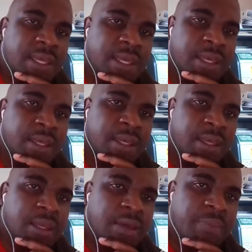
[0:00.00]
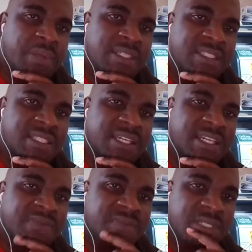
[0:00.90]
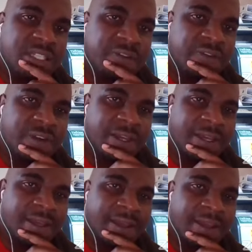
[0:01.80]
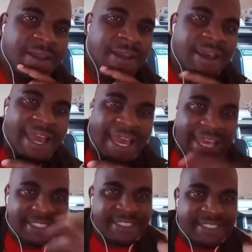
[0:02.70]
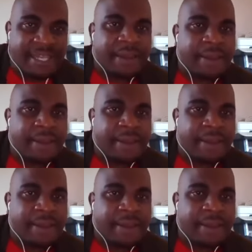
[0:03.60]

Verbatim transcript: uh, a prescriptive answer